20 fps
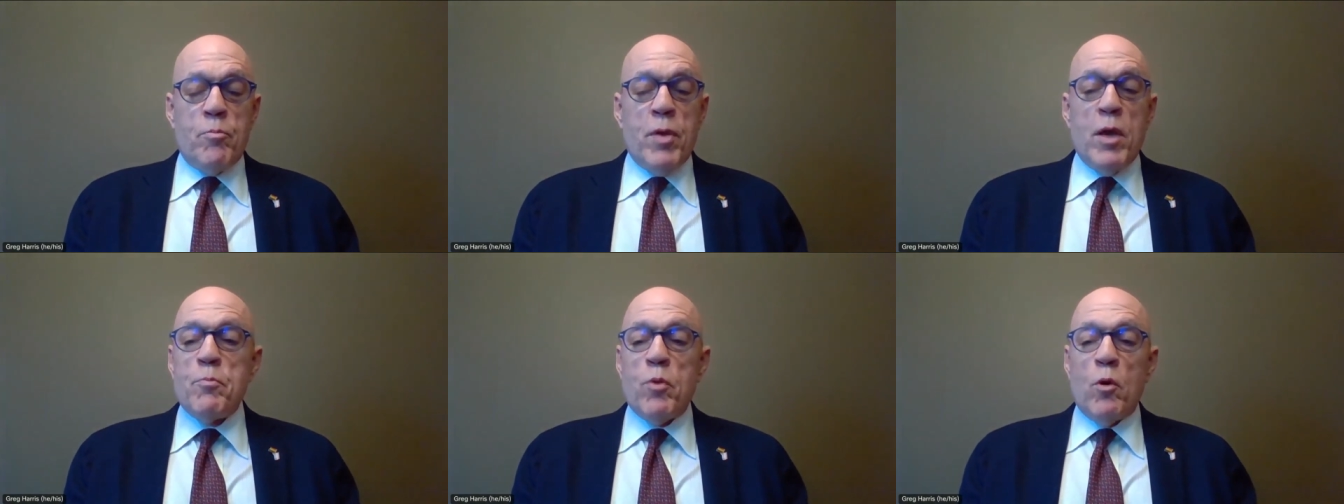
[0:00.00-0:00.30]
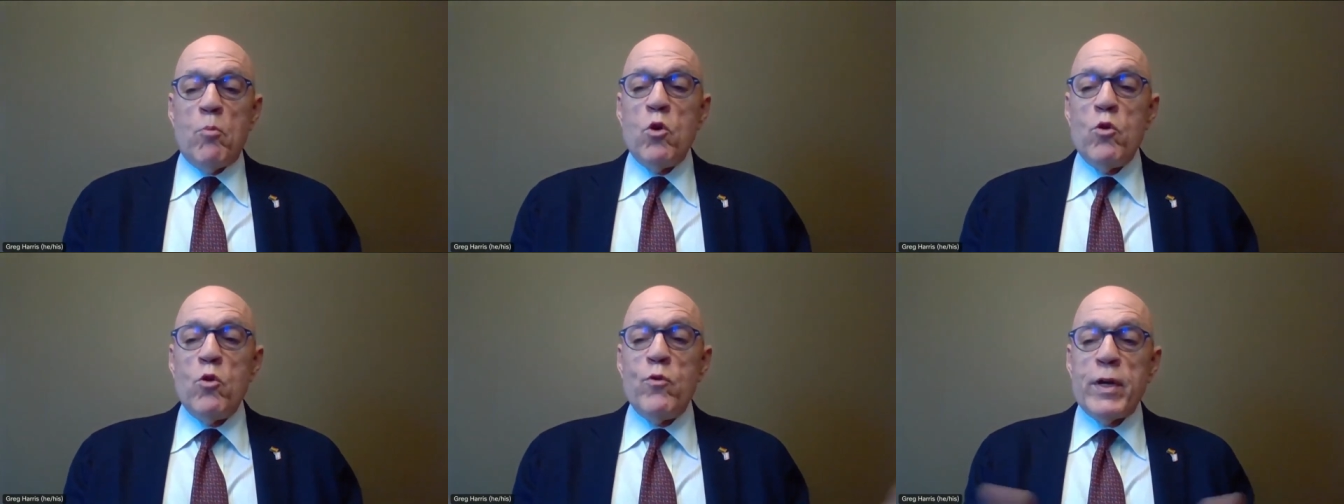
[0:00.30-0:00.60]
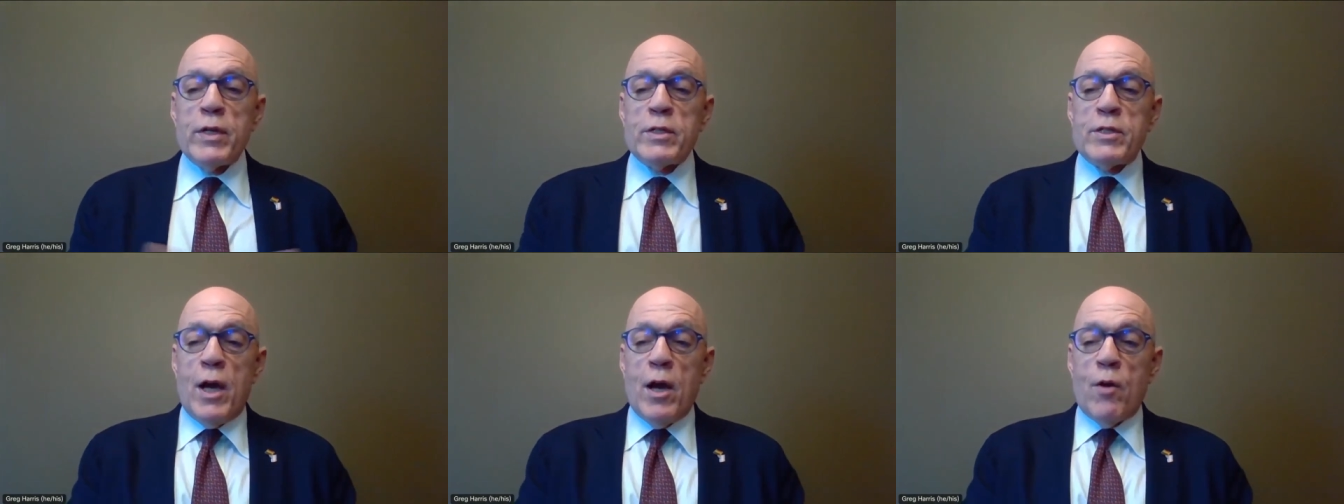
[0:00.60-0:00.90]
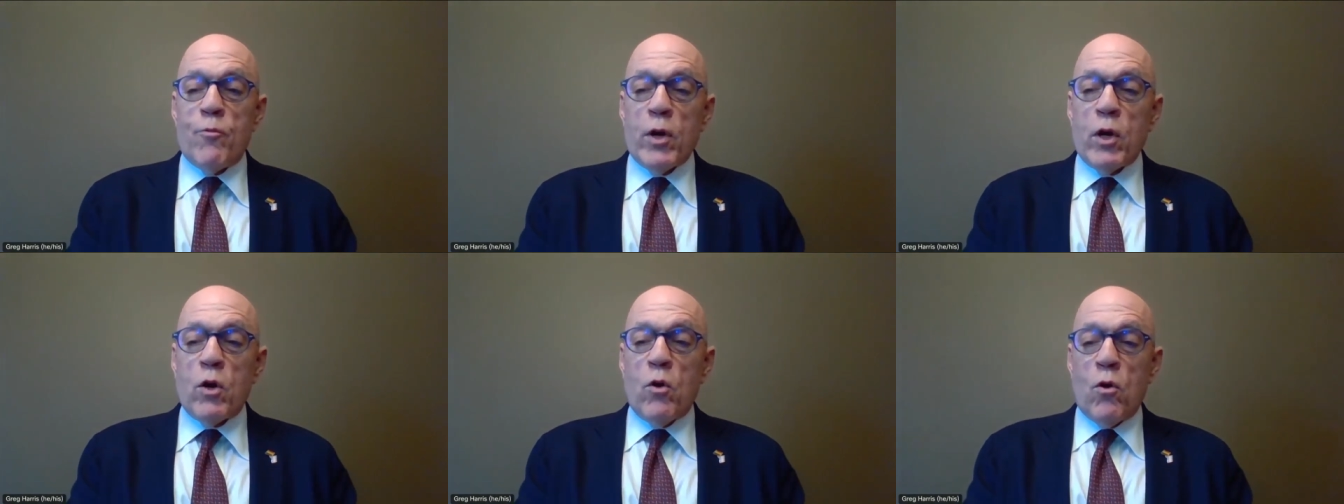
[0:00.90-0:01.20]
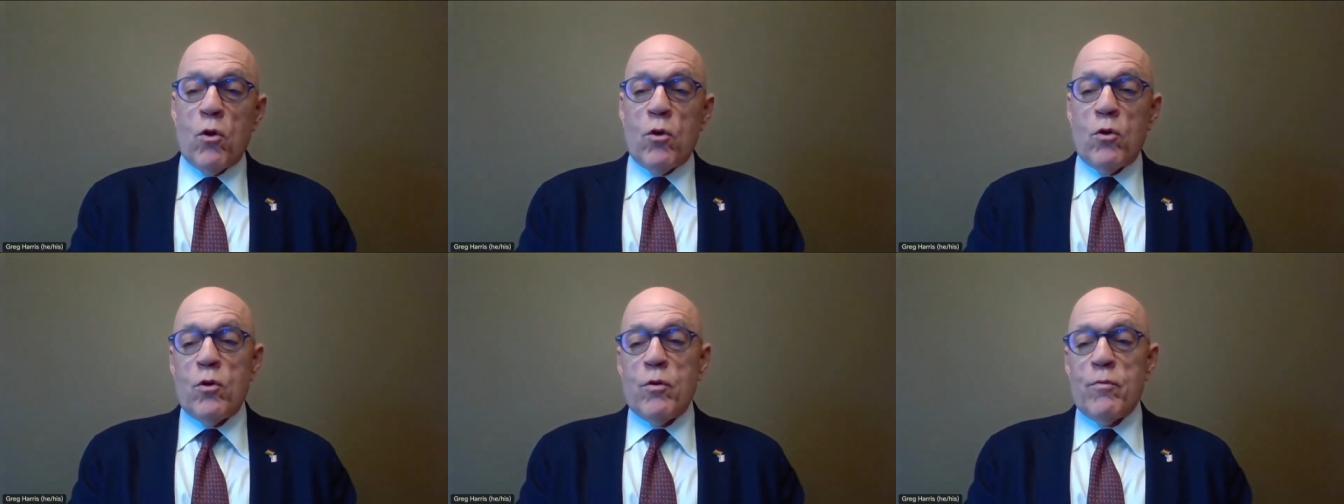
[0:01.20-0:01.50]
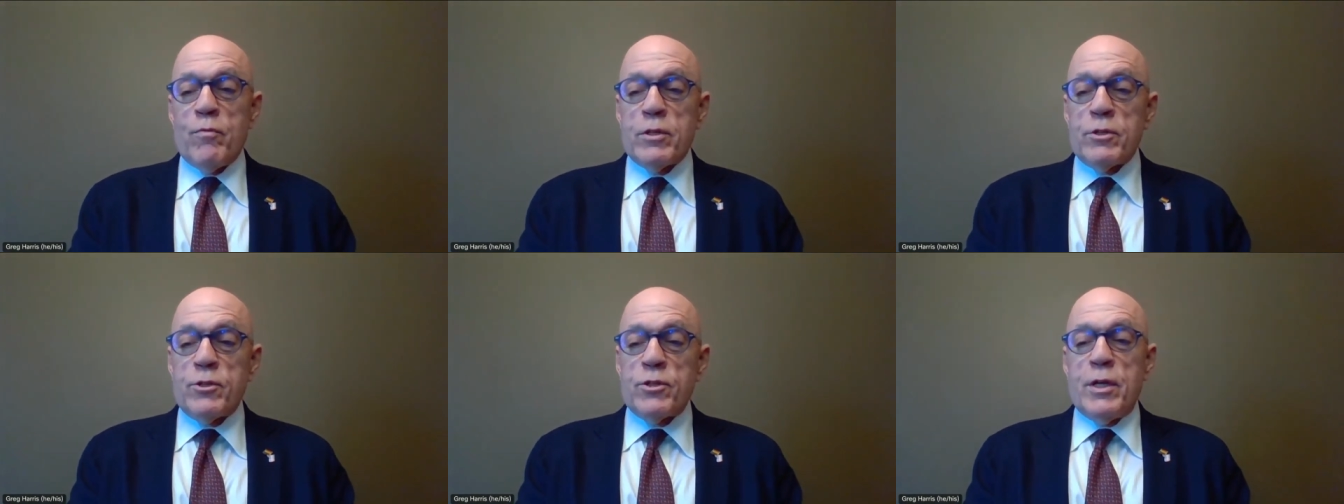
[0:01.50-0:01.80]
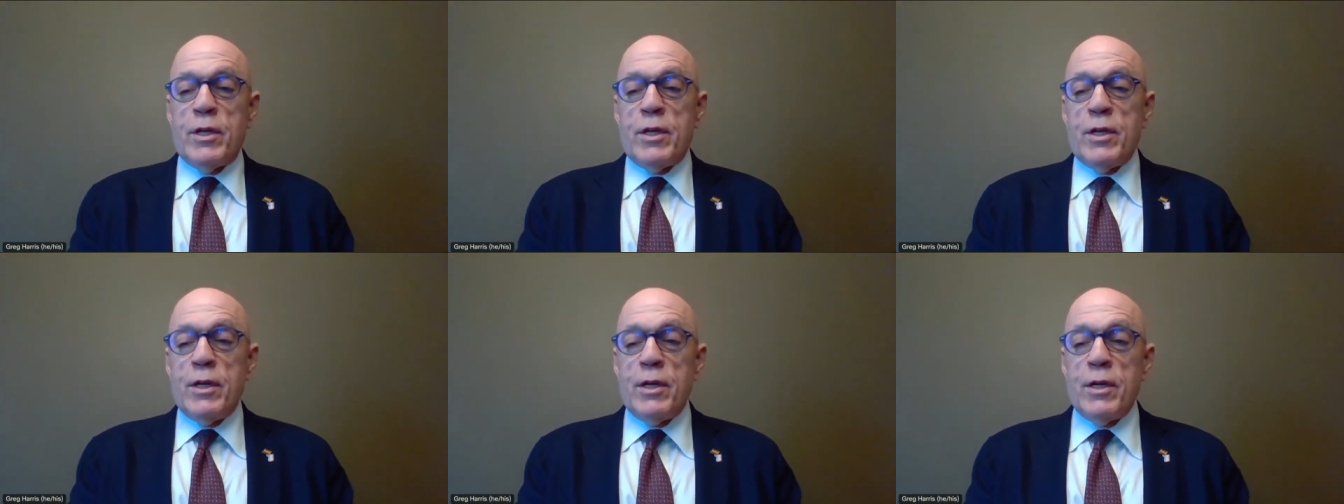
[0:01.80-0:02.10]
people moving to every corner of the
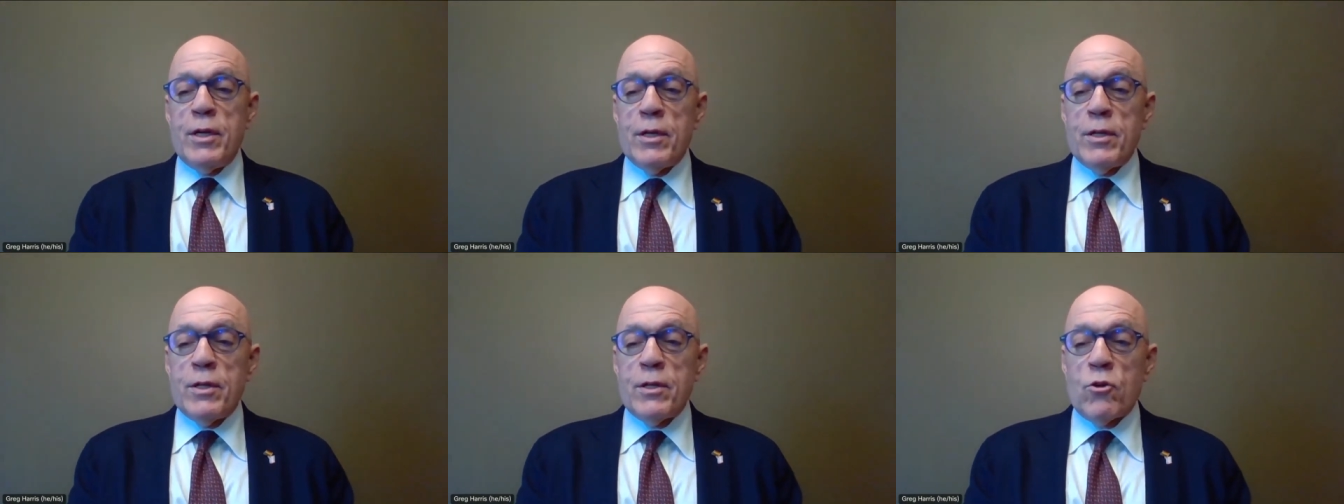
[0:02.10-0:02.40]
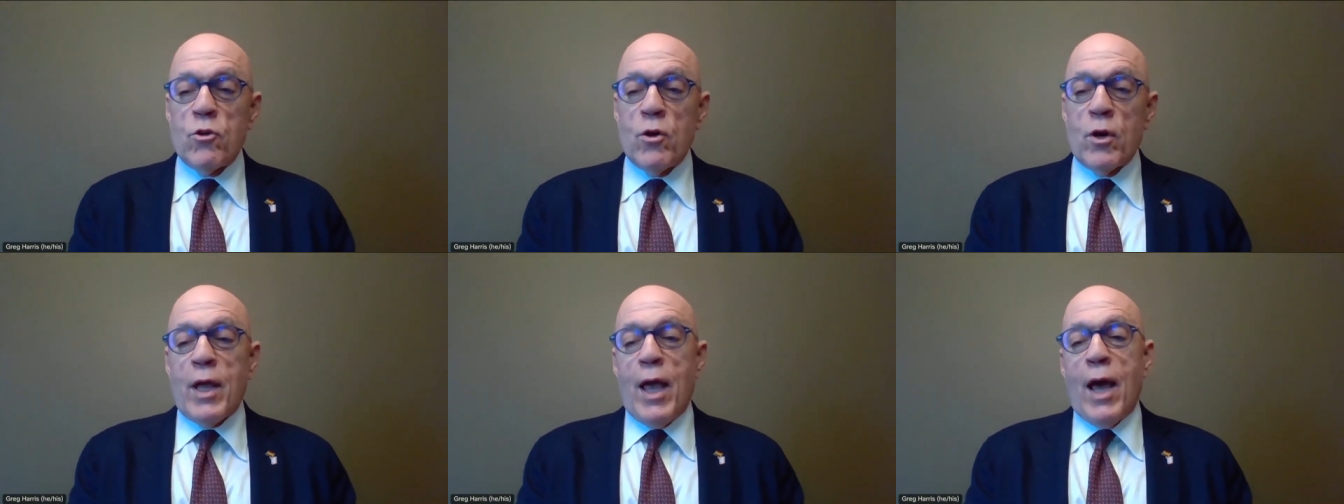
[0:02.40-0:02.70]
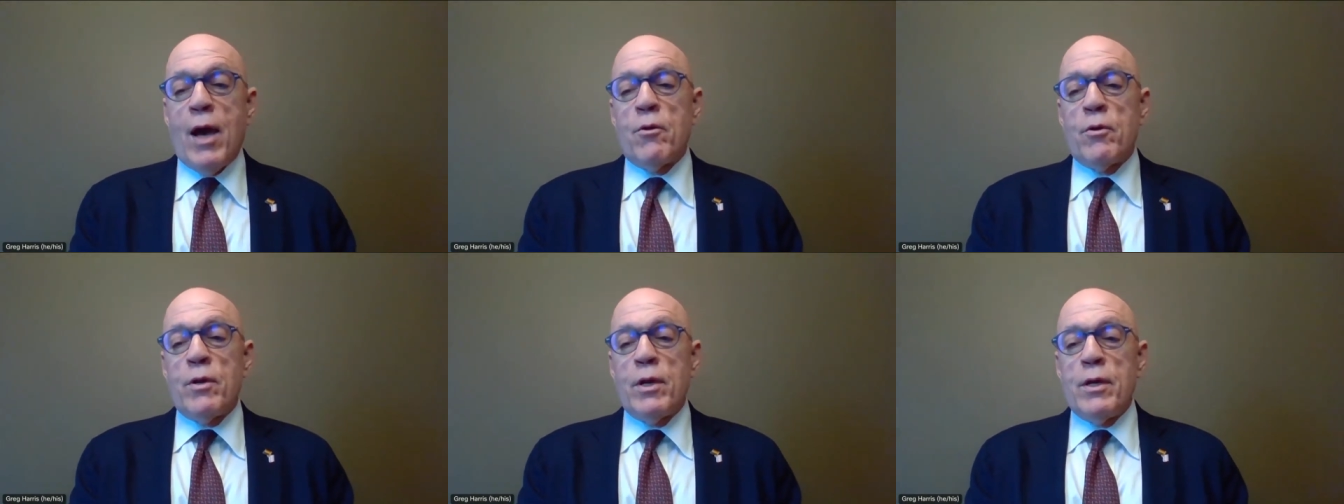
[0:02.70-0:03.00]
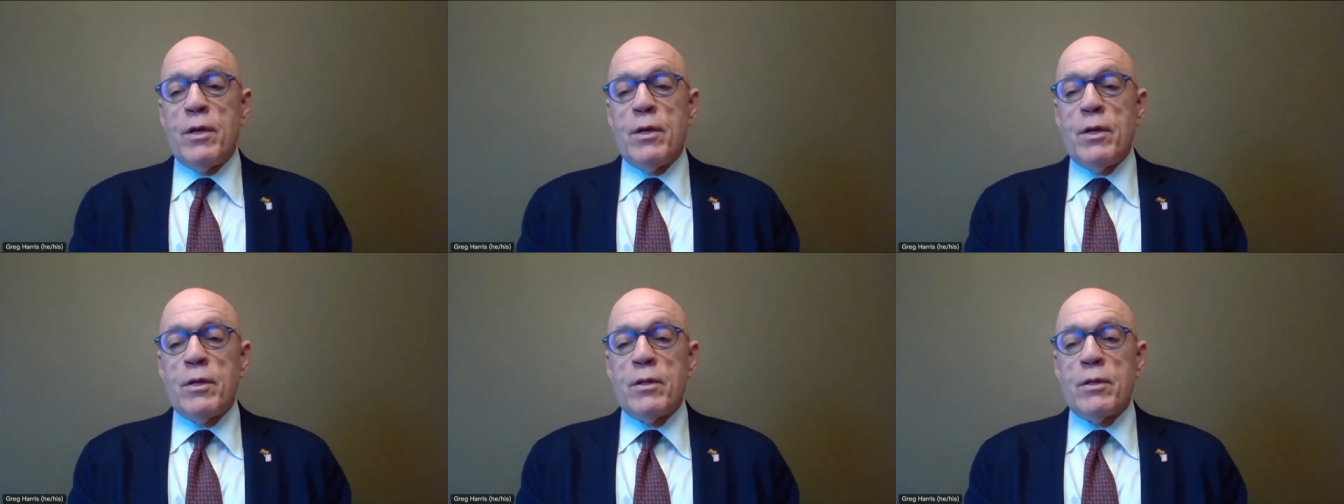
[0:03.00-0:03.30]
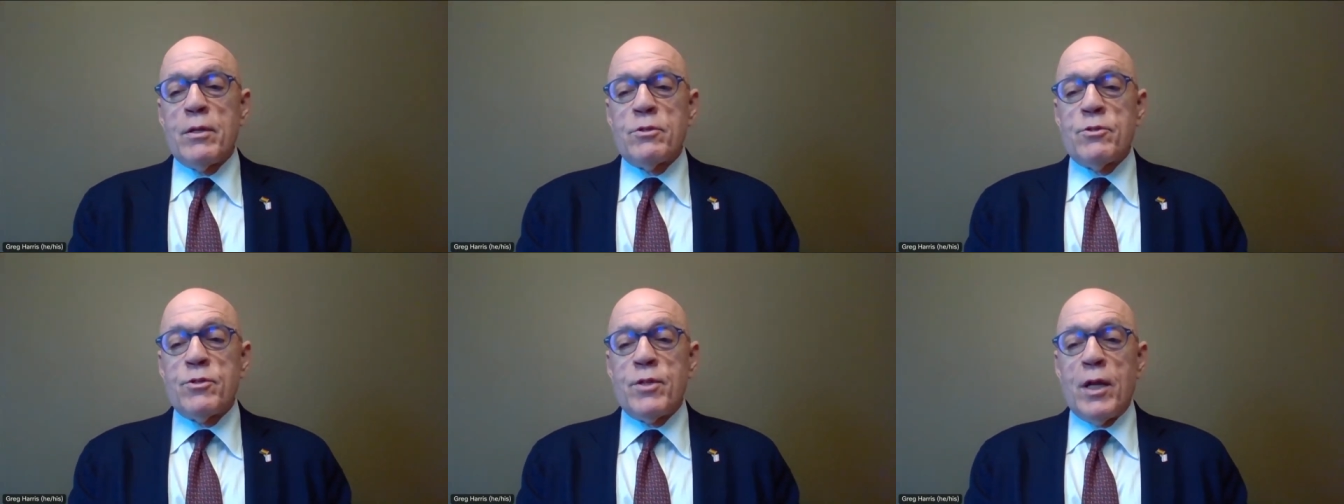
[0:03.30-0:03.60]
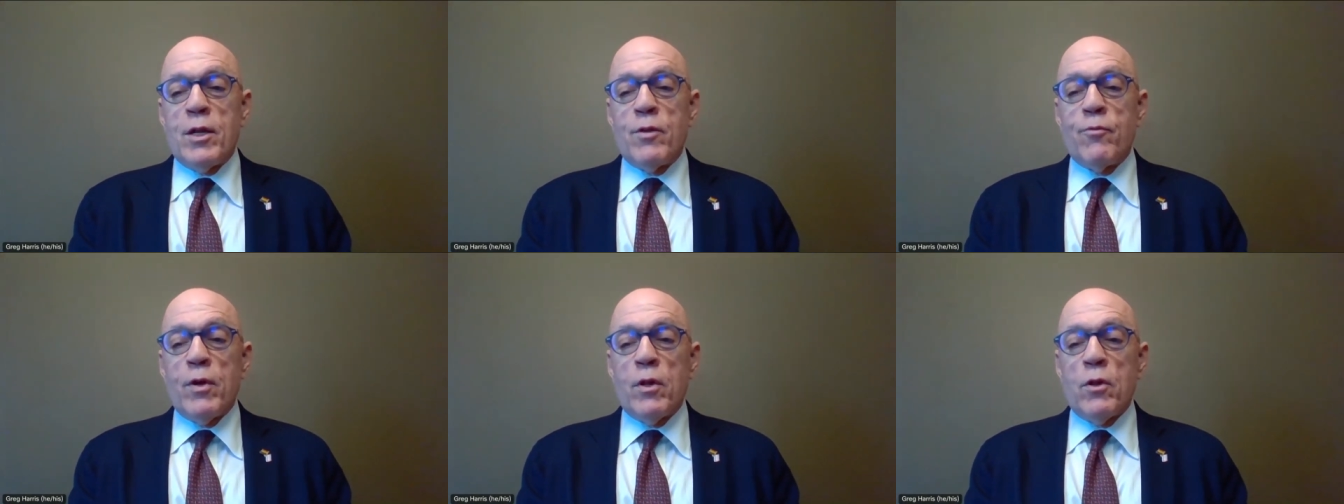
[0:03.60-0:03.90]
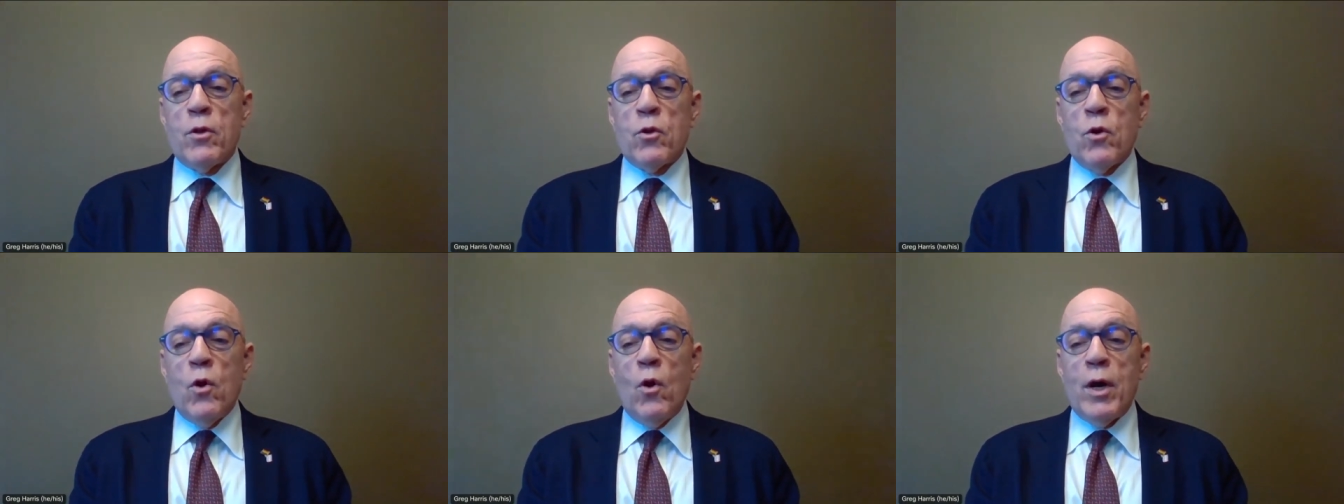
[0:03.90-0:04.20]
city and Cook County and the state of
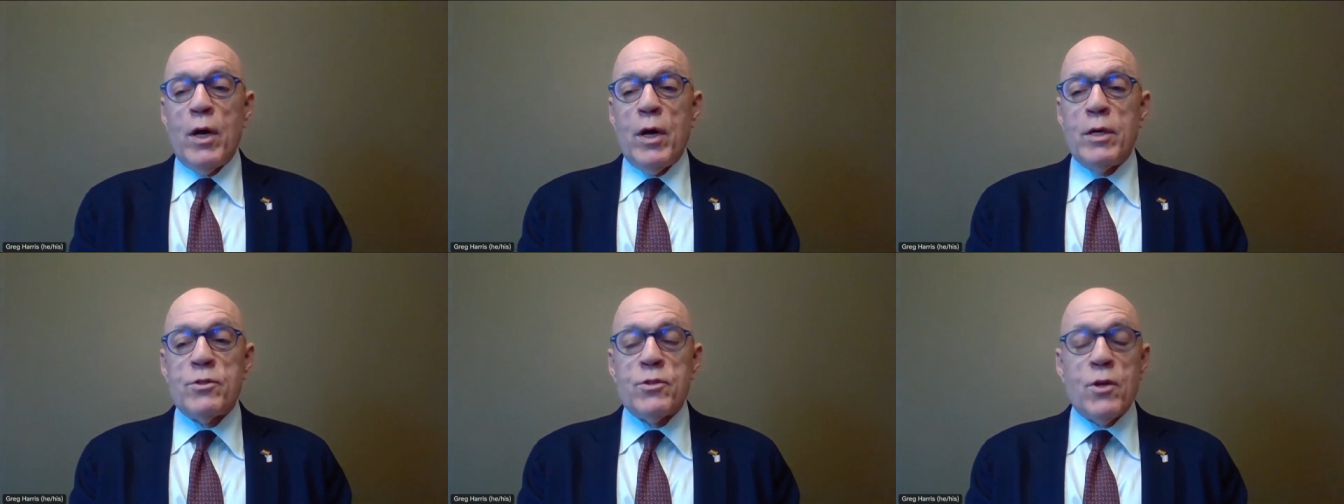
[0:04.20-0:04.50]
Illinois.